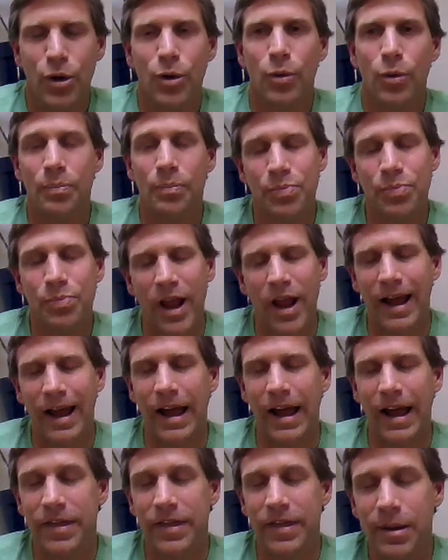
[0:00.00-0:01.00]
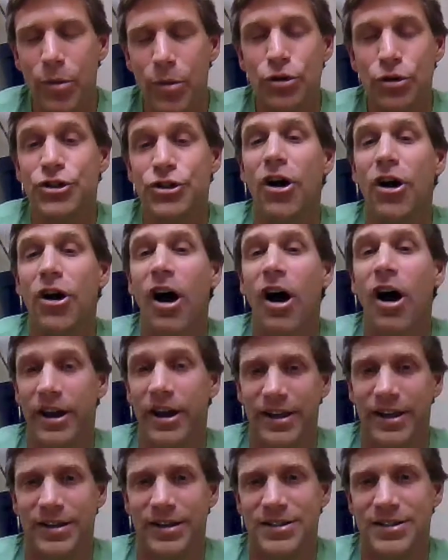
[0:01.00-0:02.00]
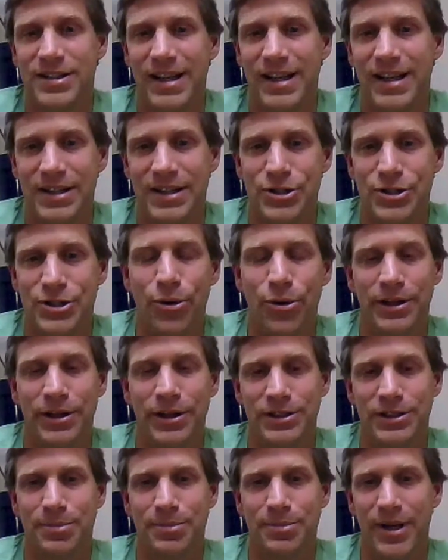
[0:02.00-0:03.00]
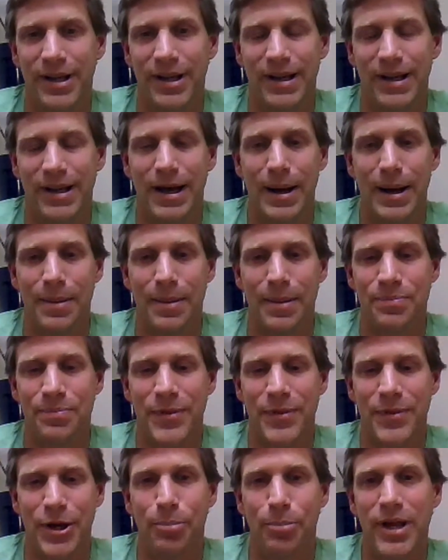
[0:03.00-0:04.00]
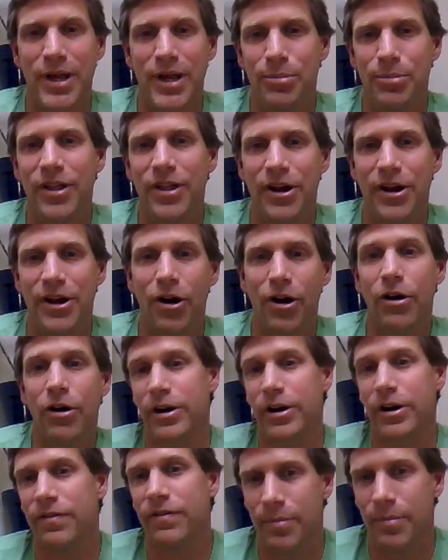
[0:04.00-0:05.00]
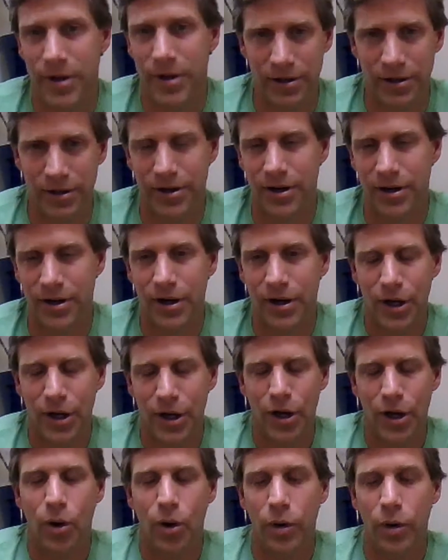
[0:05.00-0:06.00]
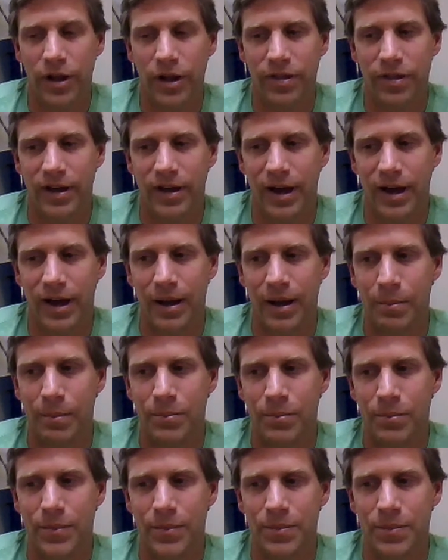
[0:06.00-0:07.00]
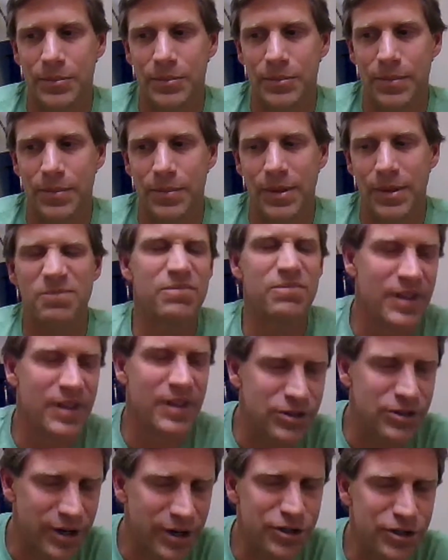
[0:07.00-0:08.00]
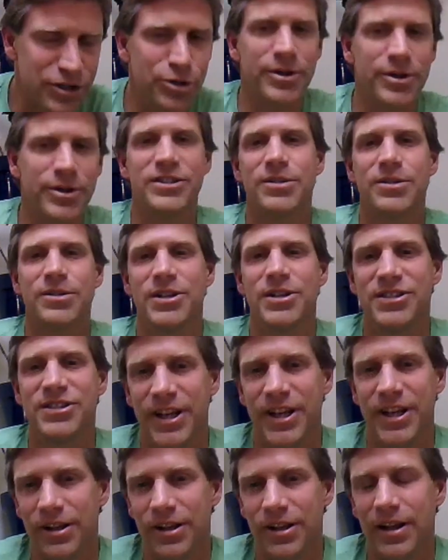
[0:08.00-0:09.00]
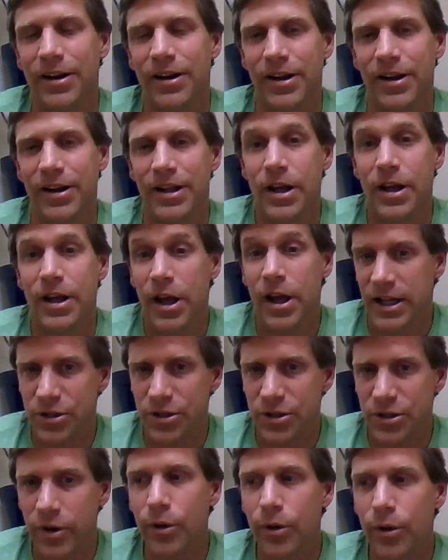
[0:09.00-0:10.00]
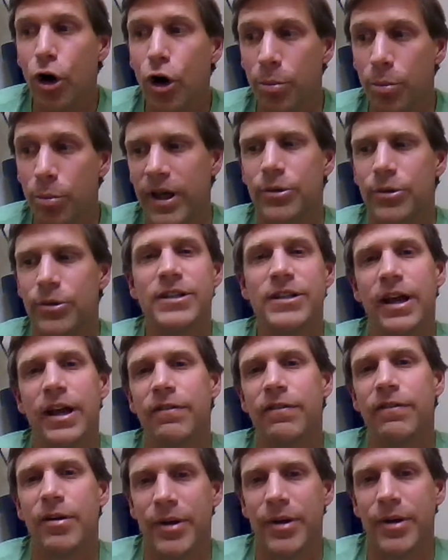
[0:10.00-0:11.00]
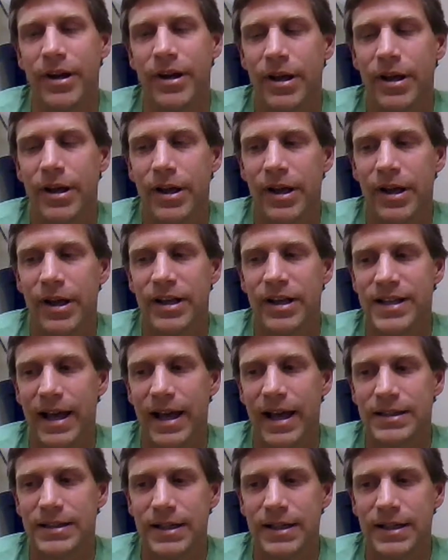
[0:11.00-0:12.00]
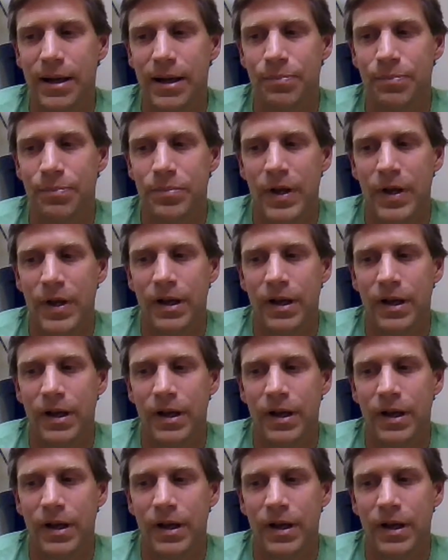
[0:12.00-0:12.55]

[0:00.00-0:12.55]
Well, I, think most your audience is going to be, um, you know, people that are already familiar with um, transhumanism, the singularity. And so, what I hope they would take from it is that um,